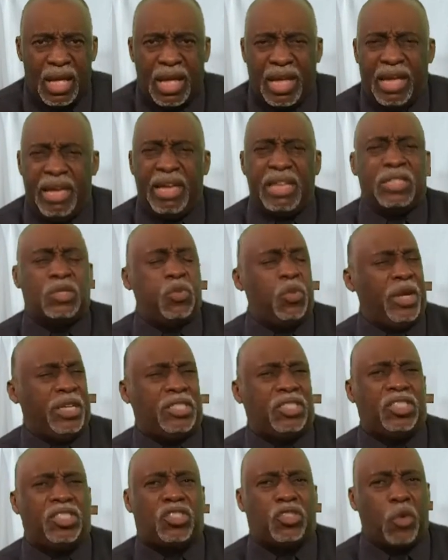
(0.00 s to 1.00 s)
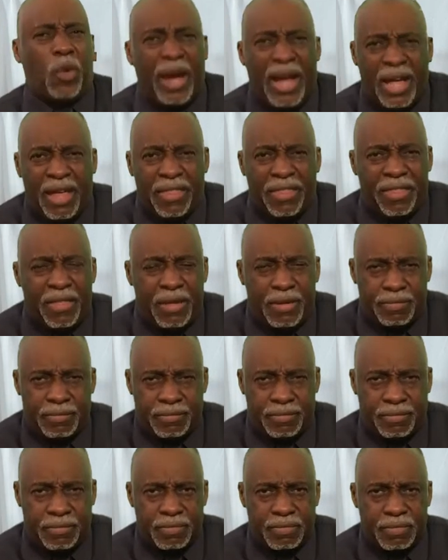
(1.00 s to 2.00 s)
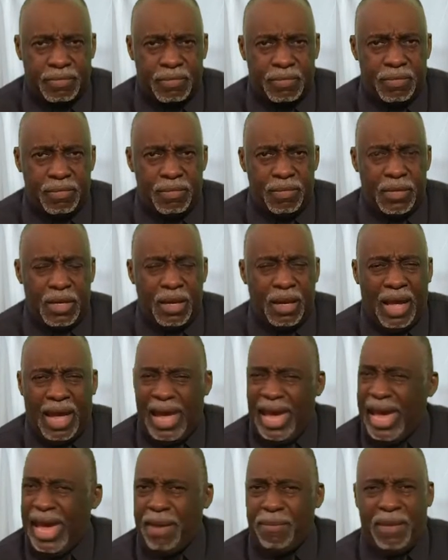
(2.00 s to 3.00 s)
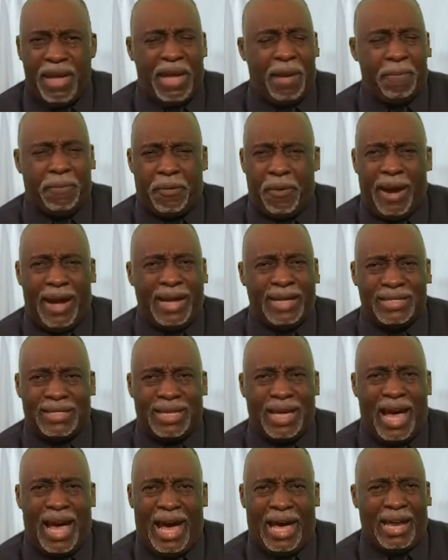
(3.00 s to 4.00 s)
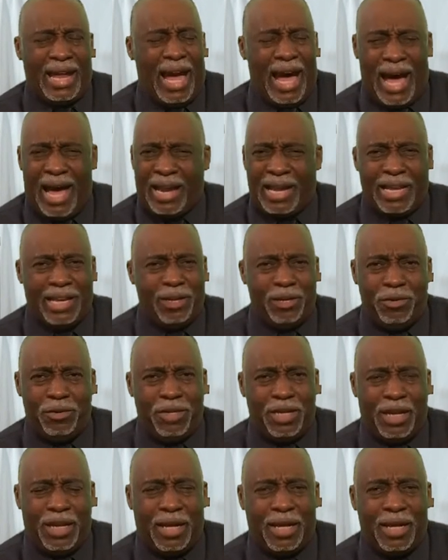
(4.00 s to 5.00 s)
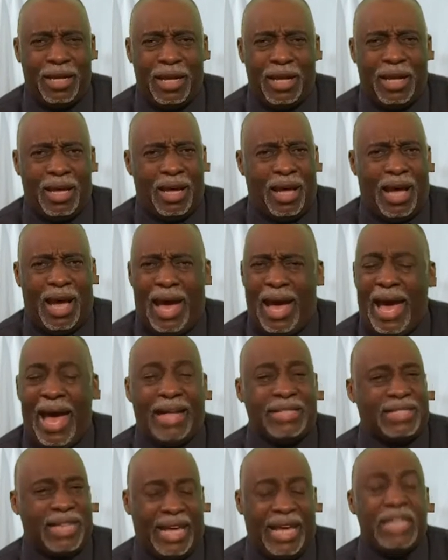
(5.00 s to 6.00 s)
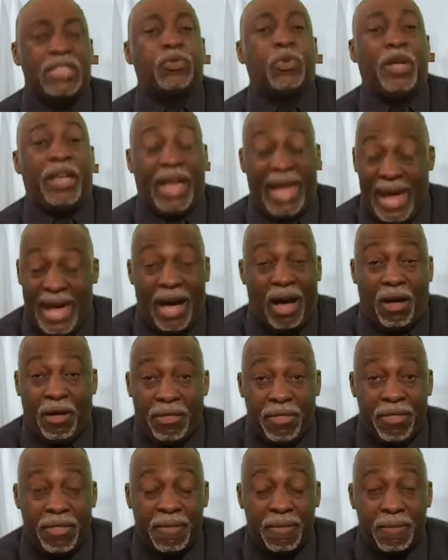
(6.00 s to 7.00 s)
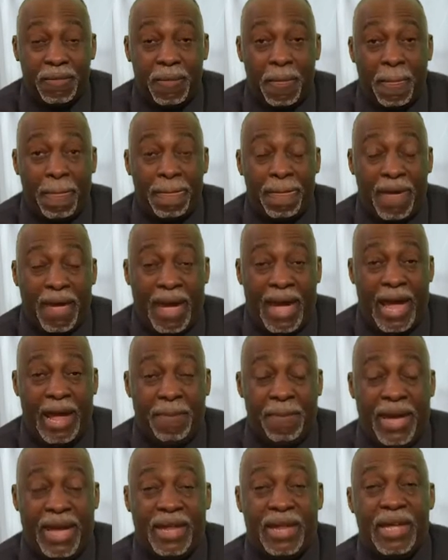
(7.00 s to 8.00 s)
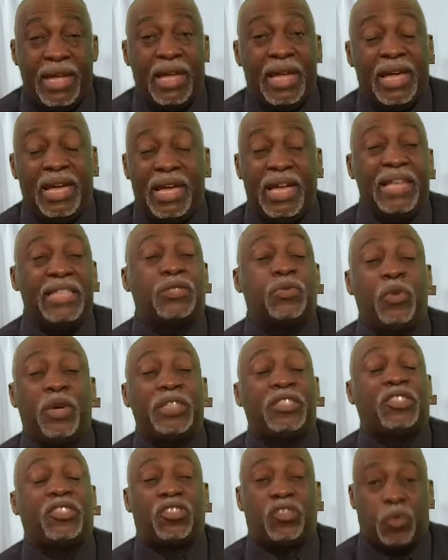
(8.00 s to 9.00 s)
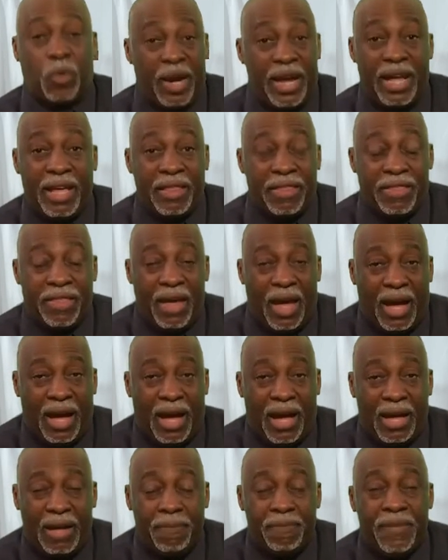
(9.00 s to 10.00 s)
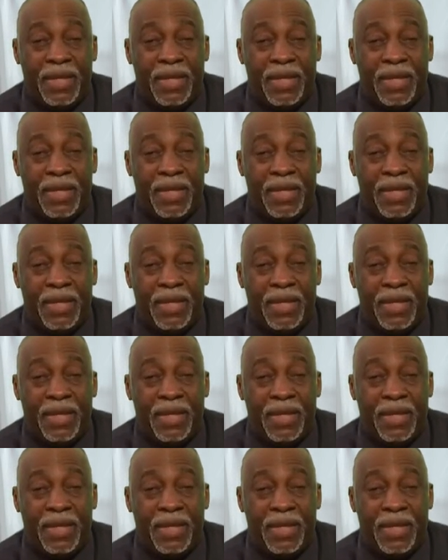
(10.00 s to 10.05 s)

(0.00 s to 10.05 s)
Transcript: It's with strength. Amen. Praise God. Hallelujah. Uh, I said it's with health. Amen. It's with strength, huh?